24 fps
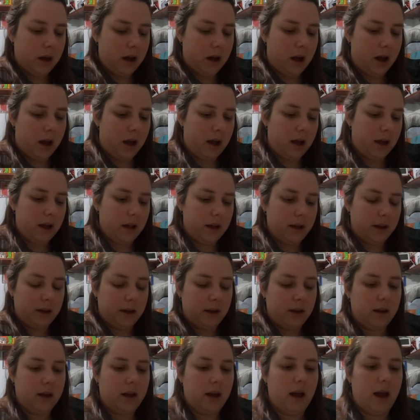
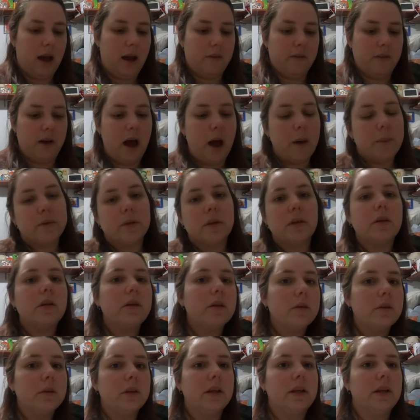I have
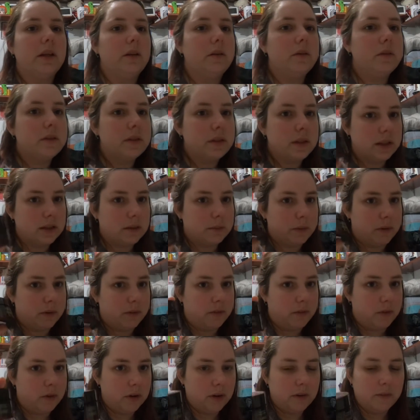absolutely used this
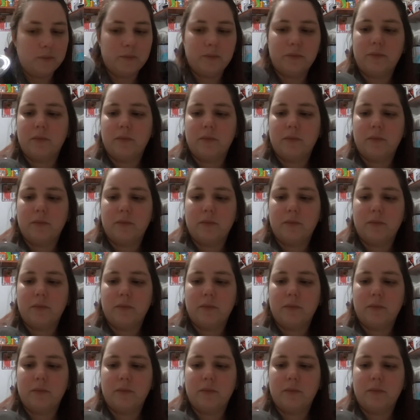before.